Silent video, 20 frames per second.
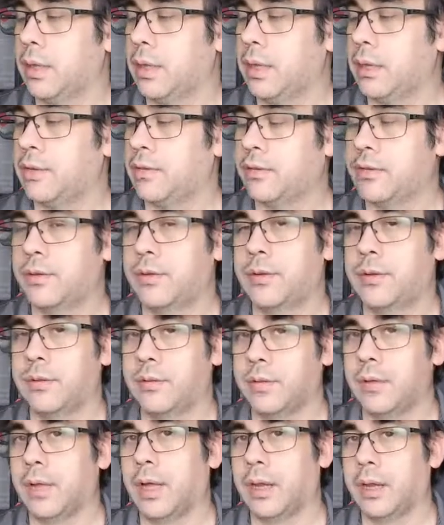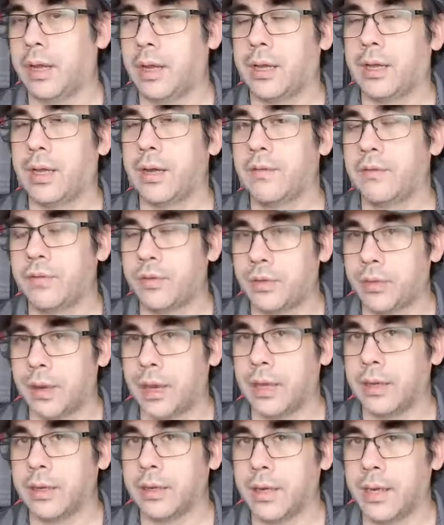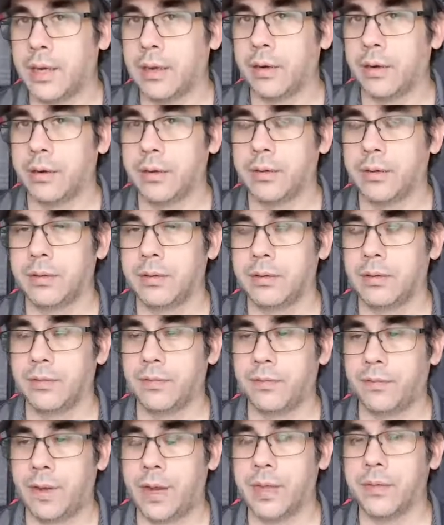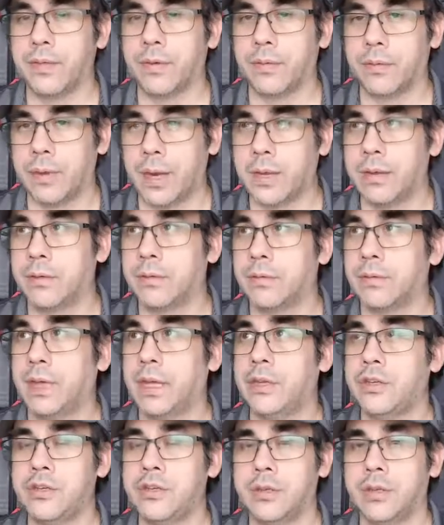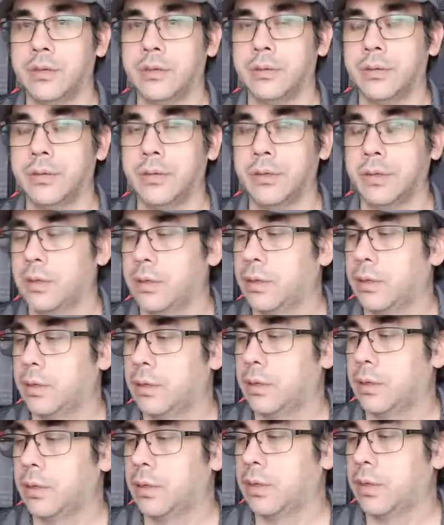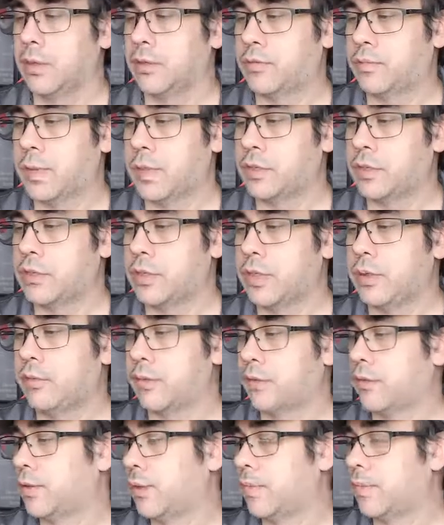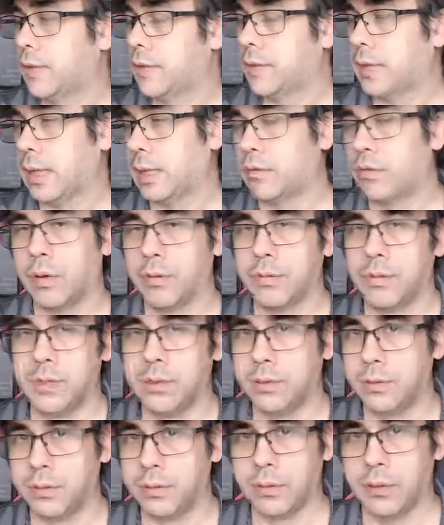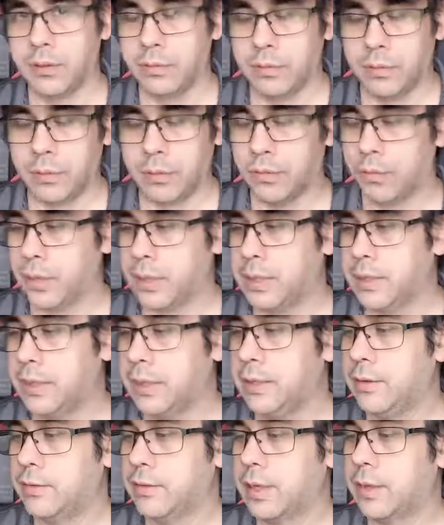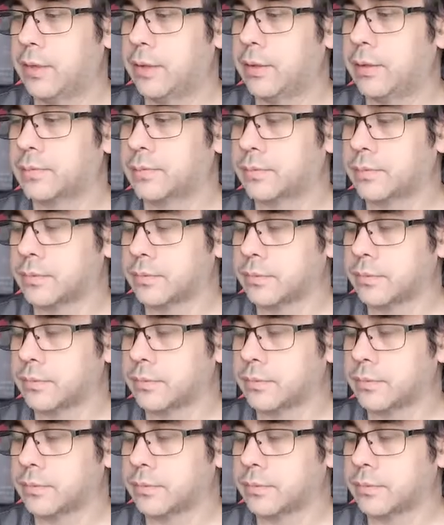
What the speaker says: it's a lot of trial and error to find the right ratio, especially for something like what we do in 1/18 scale.